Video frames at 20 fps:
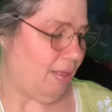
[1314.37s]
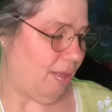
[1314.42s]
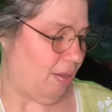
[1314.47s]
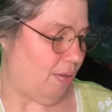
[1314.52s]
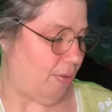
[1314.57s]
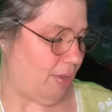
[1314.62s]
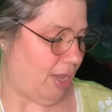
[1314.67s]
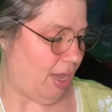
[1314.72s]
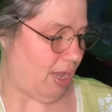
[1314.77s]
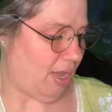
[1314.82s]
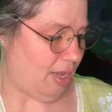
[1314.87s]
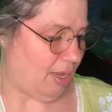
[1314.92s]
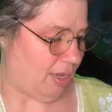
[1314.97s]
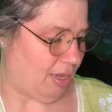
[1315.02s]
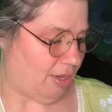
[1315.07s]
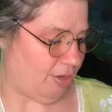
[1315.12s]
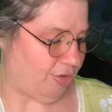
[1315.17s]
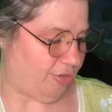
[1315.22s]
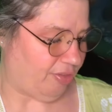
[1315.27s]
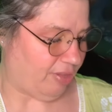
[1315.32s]
okay,
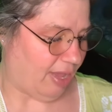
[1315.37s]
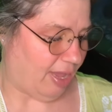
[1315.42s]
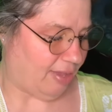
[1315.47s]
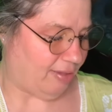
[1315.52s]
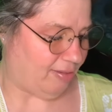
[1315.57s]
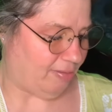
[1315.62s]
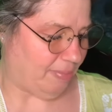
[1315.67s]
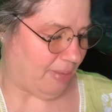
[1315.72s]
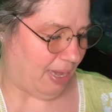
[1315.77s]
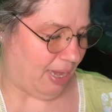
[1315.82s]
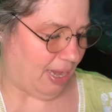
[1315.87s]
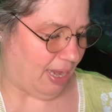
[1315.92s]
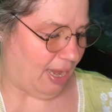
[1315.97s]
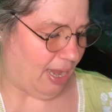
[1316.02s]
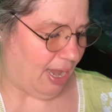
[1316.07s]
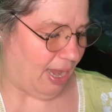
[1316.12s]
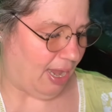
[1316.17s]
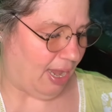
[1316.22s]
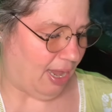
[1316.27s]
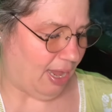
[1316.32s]
here's Esme
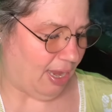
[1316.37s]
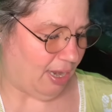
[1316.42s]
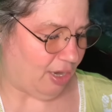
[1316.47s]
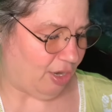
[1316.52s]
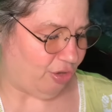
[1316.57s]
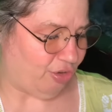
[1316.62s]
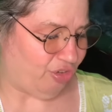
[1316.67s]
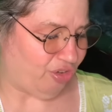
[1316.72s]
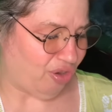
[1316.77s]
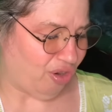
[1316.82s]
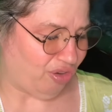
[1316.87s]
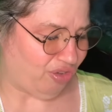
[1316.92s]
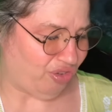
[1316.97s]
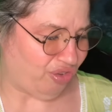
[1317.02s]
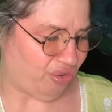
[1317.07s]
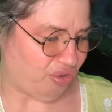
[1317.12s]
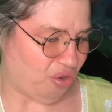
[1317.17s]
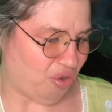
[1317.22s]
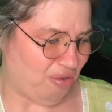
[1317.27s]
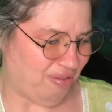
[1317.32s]
and
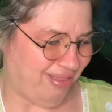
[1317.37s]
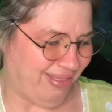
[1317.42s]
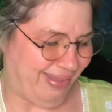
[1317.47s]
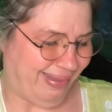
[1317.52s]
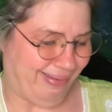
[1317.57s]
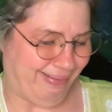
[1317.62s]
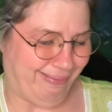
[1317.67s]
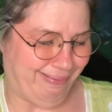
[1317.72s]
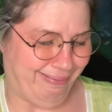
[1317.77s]
Doctor Colin.